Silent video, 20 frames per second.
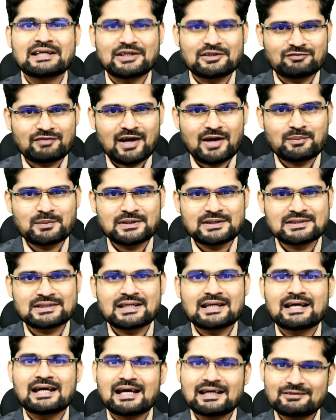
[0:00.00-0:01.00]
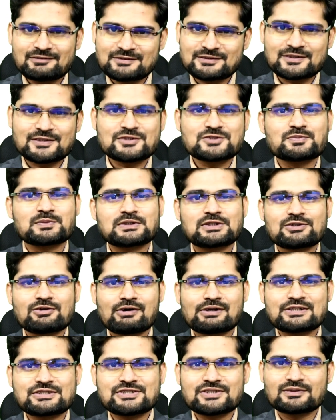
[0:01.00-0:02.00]
environment and research
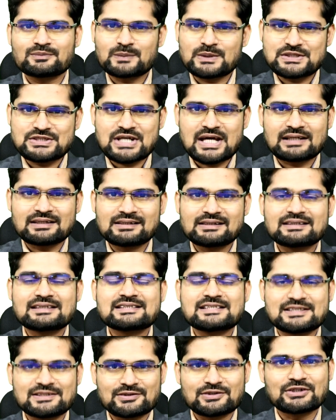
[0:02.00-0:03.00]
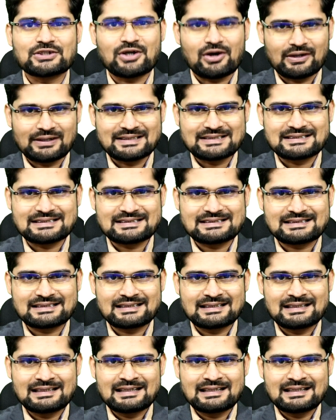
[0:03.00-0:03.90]
methodology on my channel, The Geoecologist.